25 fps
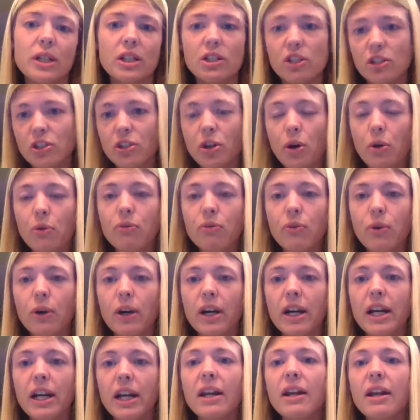Just go for
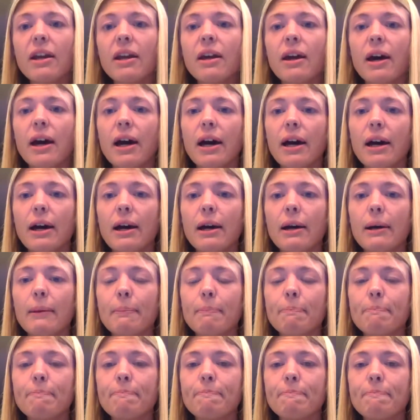
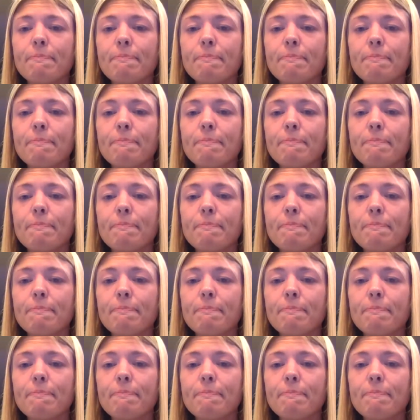it.